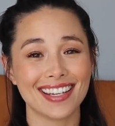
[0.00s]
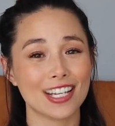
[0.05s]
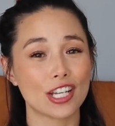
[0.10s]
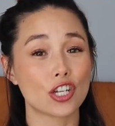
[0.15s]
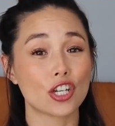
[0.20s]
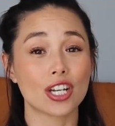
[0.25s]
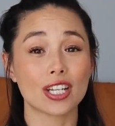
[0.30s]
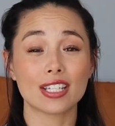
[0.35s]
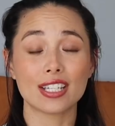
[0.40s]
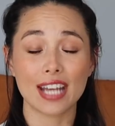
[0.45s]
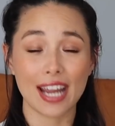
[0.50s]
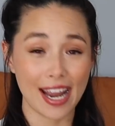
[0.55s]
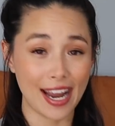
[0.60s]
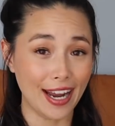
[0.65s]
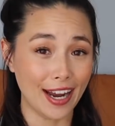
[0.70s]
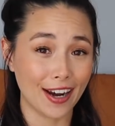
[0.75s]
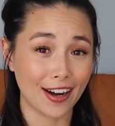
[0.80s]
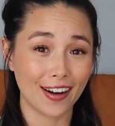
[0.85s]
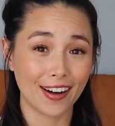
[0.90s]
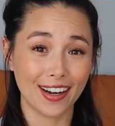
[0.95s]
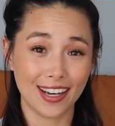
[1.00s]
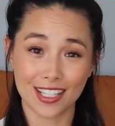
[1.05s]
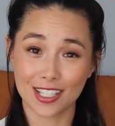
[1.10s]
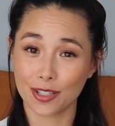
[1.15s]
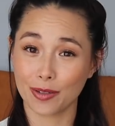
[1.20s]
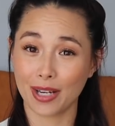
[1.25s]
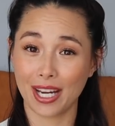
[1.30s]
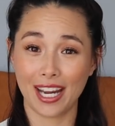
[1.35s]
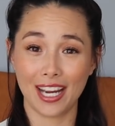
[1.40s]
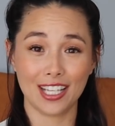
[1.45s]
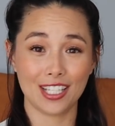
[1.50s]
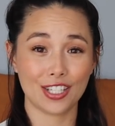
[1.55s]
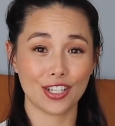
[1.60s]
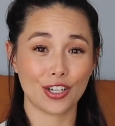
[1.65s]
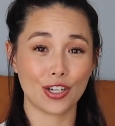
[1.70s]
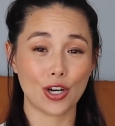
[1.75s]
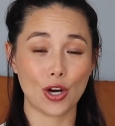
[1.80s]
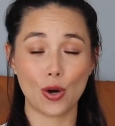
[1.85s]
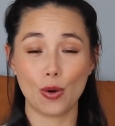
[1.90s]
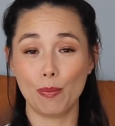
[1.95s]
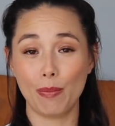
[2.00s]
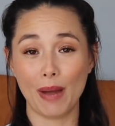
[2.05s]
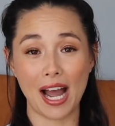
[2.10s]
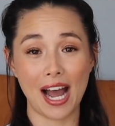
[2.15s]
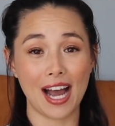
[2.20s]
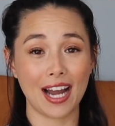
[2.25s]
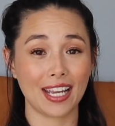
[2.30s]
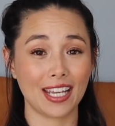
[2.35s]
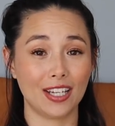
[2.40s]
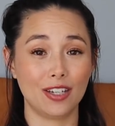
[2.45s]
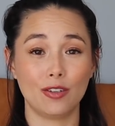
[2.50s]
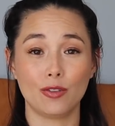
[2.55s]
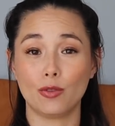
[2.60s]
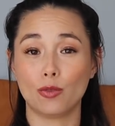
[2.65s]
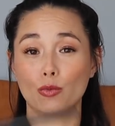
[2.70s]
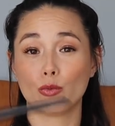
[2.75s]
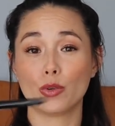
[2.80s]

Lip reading: It's just hair. It's okay to go back and